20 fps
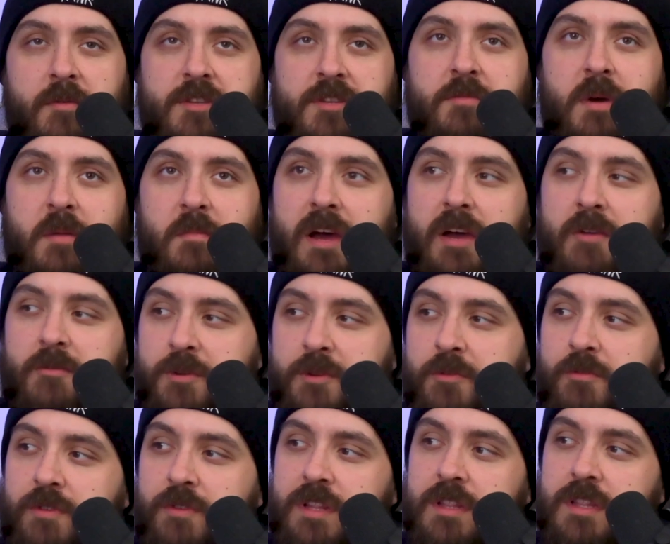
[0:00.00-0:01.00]
into my mind when
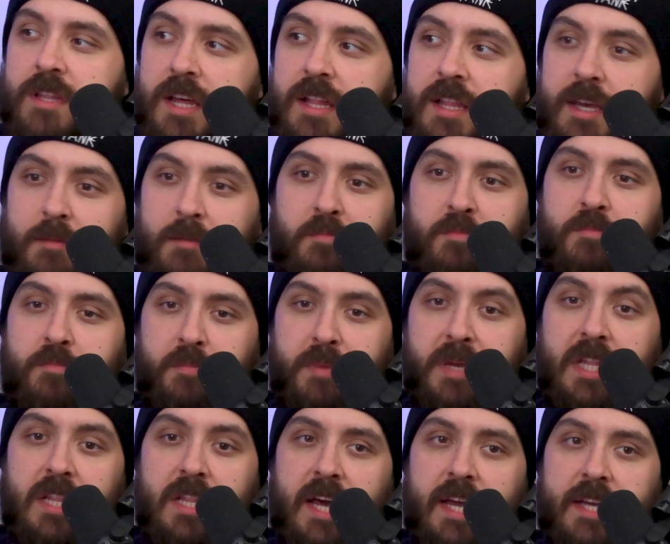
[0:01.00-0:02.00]
you were reading that like
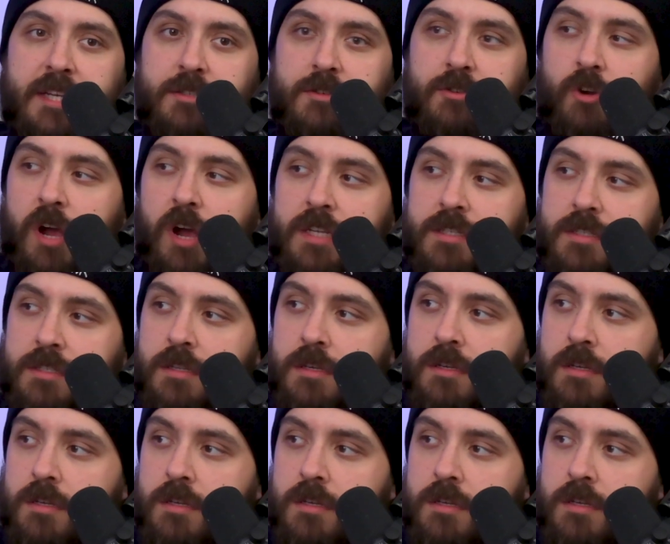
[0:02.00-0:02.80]
be like christ